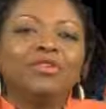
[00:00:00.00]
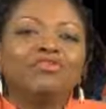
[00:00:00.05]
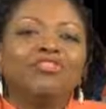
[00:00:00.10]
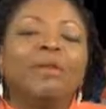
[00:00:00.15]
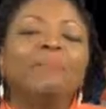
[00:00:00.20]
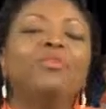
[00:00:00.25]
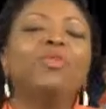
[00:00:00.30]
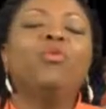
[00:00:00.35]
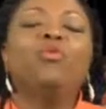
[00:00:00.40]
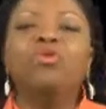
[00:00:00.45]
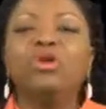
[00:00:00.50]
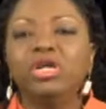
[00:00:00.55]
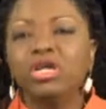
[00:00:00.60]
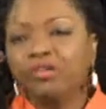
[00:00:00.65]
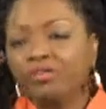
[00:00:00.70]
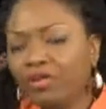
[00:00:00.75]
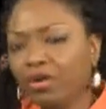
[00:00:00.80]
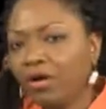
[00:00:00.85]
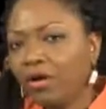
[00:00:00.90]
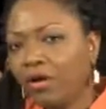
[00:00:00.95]
from the Word
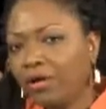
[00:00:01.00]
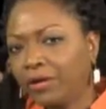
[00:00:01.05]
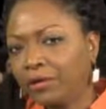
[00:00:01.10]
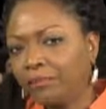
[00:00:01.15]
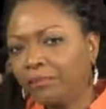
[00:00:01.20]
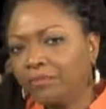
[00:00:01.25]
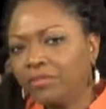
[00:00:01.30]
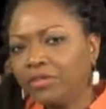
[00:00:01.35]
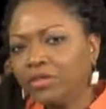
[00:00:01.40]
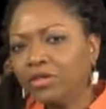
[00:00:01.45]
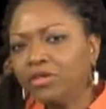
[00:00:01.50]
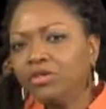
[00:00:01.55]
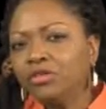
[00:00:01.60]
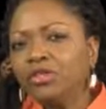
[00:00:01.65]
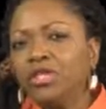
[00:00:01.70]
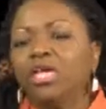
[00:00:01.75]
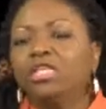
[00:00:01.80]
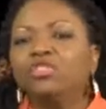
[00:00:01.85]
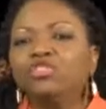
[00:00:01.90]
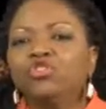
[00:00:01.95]
of God.
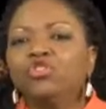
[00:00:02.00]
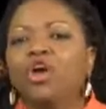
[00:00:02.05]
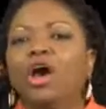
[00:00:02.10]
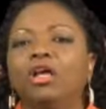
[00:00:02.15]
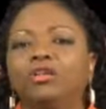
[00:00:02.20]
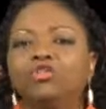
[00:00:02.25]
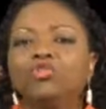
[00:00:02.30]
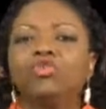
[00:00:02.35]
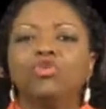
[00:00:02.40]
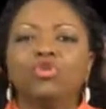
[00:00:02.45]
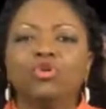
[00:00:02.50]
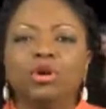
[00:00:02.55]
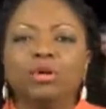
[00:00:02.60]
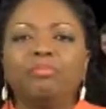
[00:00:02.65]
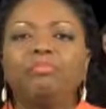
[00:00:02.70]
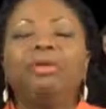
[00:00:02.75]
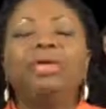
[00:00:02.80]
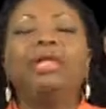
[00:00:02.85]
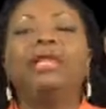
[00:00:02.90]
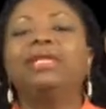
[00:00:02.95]
It's not to
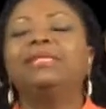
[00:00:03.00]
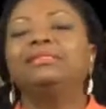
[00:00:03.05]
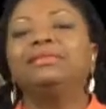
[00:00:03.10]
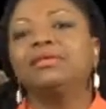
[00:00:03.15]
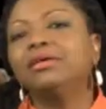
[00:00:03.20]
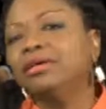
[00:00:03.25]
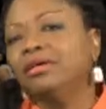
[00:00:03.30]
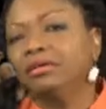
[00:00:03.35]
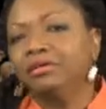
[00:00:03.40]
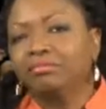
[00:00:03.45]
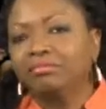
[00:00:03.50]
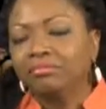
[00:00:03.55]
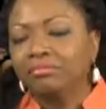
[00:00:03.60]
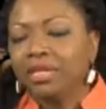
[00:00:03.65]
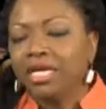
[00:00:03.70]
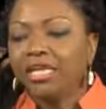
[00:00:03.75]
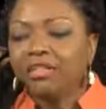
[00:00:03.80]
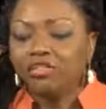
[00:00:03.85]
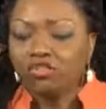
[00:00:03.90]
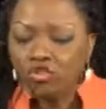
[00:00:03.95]
belittle,
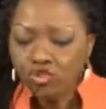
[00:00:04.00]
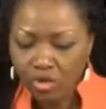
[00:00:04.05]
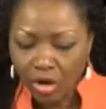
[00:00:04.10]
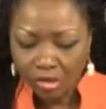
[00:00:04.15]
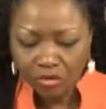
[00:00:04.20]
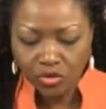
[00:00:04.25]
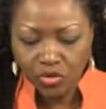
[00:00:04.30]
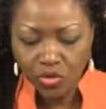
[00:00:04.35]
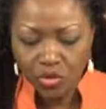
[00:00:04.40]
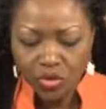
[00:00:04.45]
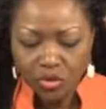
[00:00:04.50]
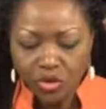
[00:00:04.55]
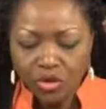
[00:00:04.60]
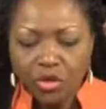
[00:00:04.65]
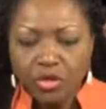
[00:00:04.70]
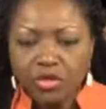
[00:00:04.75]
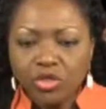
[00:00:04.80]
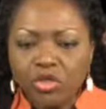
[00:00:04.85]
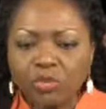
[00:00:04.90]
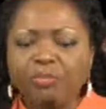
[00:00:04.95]
it's not to
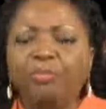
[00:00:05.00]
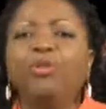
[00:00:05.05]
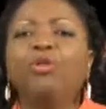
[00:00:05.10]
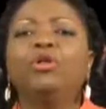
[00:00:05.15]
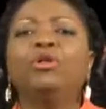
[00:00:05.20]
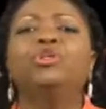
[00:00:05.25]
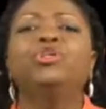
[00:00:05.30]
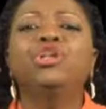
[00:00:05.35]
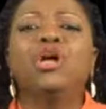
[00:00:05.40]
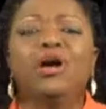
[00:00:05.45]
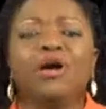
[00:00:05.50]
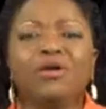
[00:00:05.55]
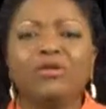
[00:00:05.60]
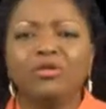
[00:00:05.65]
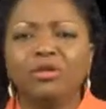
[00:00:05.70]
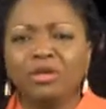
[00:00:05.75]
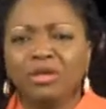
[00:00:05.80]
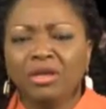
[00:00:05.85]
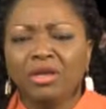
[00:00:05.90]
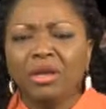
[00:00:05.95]
pull
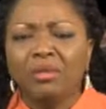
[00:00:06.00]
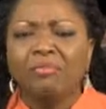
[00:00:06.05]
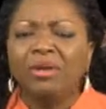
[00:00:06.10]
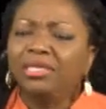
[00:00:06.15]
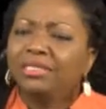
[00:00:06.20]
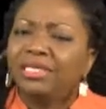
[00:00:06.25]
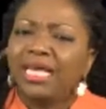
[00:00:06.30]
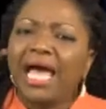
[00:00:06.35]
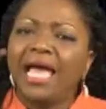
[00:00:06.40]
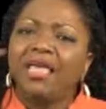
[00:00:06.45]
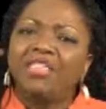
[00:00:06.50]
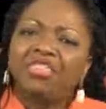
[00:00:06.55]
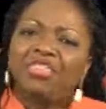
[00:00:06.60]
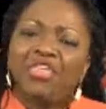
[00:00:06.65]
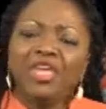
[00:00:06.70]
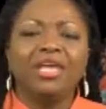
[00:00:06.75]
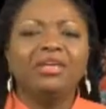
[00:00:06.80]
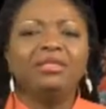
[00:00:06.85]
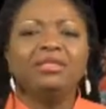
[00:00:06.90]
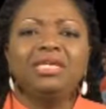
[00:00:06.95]
down, but I
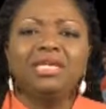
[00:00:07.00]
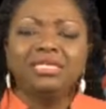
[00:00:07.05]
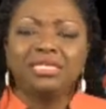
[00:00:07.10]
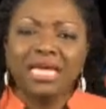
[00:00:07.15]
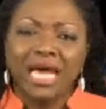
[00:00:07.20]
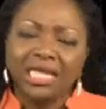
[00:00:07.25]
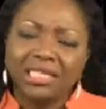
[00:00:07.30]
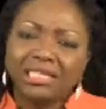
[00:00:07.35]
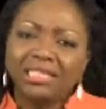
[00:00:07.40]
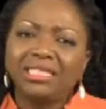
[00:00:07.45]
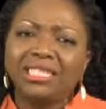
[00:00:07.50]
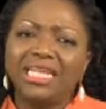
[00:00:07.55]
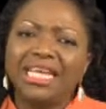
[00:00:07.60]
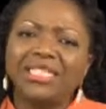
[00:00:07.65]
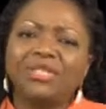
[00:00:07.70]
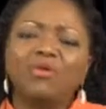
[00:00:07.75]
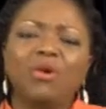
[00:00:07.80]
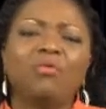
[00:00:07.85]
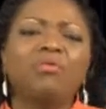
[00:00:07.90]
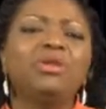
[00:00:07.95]
think these are the
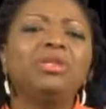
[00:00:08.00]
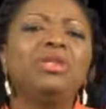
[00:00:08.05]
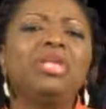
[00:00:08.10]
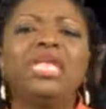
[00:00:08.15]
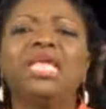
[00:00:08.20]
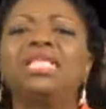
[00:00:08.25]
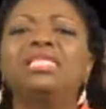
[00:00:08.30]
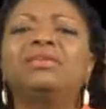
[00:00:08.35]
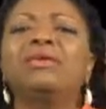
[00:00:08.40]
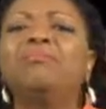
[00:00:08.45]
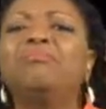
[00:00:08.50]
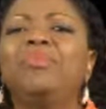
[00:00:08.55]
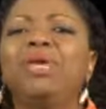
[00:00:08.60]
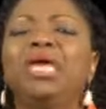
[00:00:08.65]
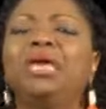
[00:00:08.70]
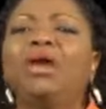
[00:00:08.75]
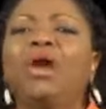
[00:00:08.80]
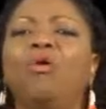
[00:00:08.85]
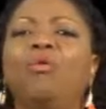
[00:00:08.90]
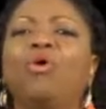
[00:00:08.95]
days when we need to
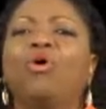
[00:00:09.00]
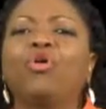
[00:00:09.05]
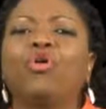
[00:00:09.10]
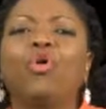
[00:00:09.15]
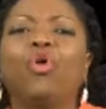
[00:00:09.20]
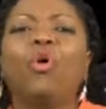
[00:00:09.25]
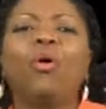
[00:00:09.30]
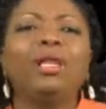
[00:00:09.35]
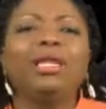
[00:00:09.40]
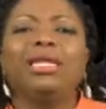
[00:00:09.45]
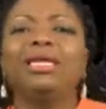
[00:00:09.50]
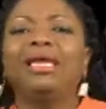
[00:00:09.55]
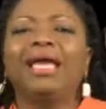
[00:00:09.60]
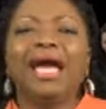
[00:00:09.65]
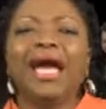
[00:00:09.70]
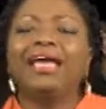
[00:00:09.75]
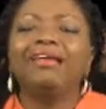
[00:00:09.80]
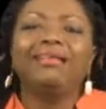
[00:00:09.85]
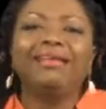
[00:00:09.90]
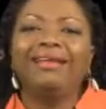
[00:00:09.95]
make our
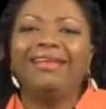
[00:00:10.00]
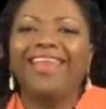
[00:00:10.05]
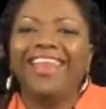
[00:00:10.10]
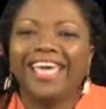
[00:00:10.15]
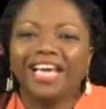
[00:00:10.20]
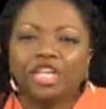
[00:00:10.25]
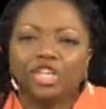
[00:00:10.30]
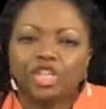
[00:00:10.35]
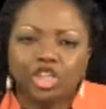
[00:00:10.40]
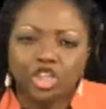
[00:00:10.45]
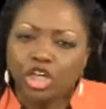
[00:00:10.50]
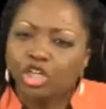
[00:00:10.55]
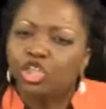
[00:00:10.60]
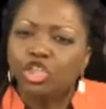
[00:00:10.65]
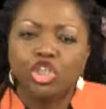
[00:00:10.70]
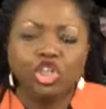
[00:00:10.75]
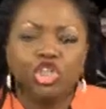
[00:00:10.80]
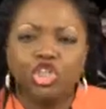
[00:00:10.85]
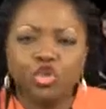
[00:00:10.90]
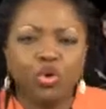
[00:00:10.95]
calling and election
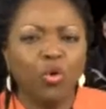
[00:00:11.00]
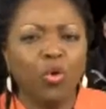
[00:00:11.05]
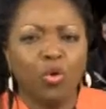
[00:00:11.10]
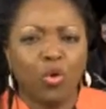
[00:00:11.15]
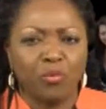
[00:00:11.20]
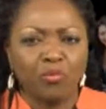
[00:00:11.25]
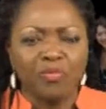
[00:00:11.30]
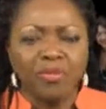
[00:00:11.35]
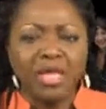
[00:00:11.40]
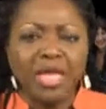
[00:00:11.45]
sure.